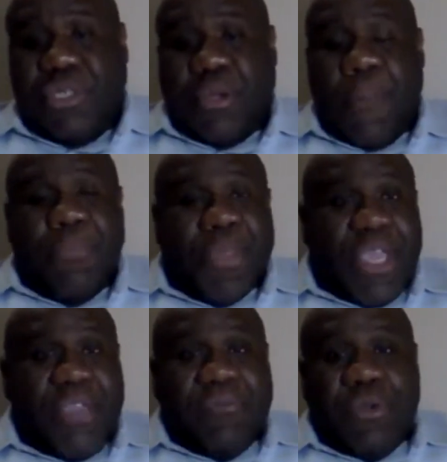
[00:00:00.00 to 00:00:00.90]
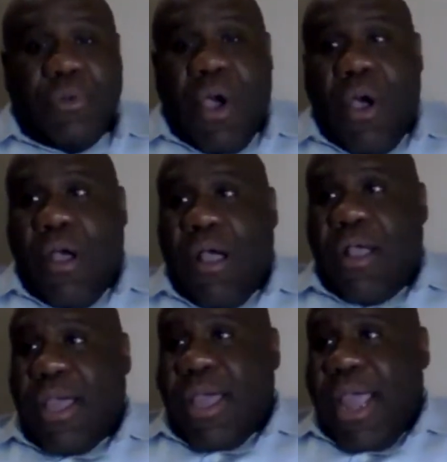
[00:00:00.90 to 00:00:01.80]
So if you
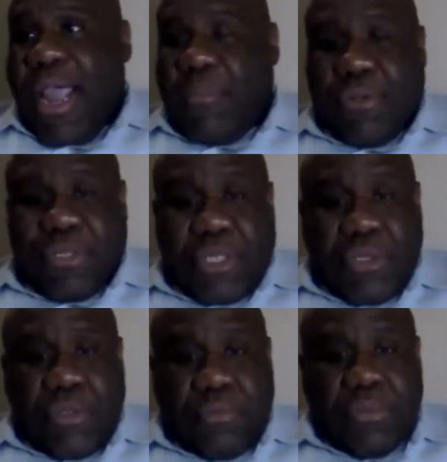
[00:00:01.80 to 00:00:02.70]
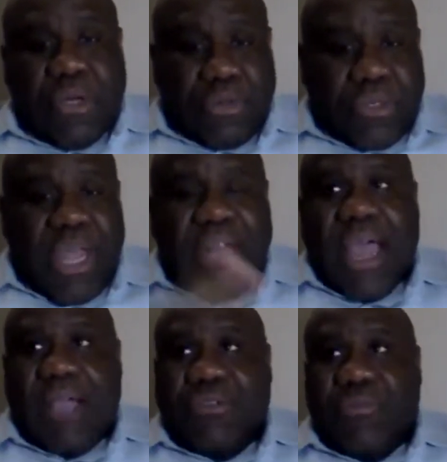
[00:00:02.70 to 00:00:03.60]
are able to, do
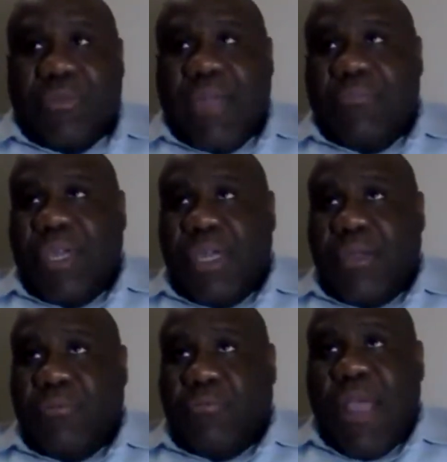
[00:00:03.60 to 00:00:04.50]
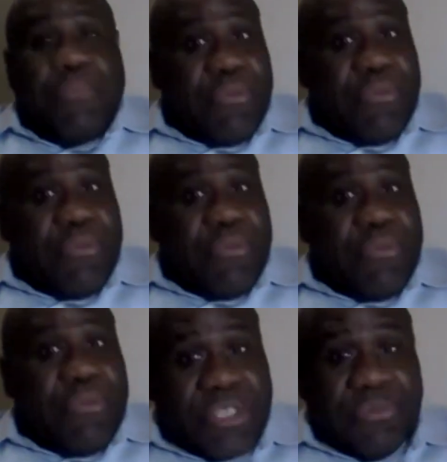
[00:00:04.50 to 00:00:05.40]
that live stream maybe right
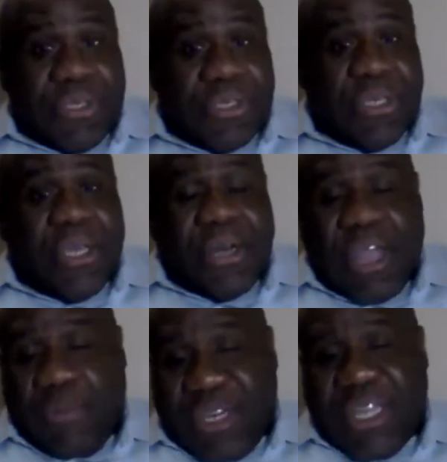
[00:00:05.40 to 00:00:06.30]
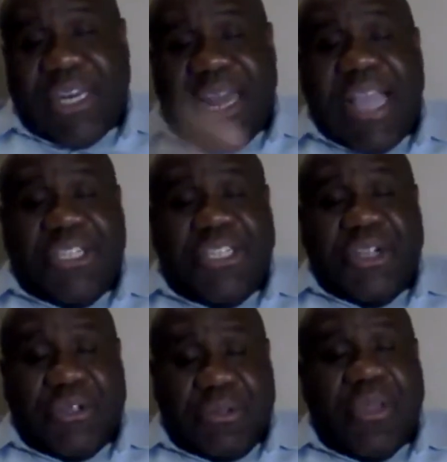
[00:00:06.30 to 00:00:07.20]
before Christmas, like we did
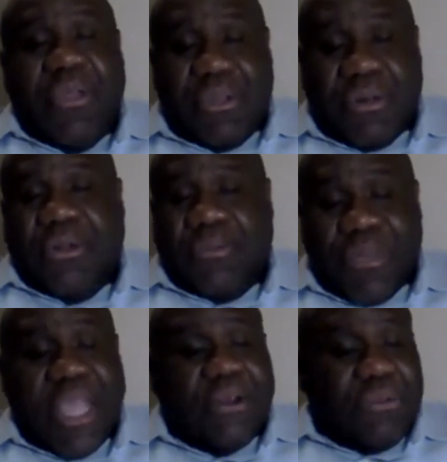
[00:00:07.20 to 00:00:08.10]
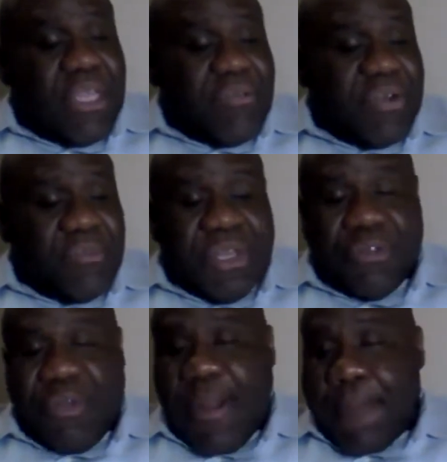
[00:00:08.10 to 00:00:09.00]
last year, that'll
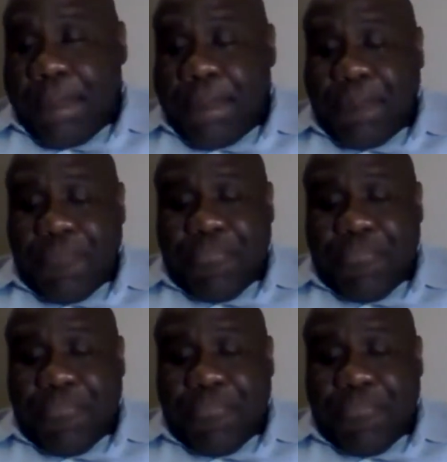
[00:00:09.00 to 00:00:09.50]
definitely be great.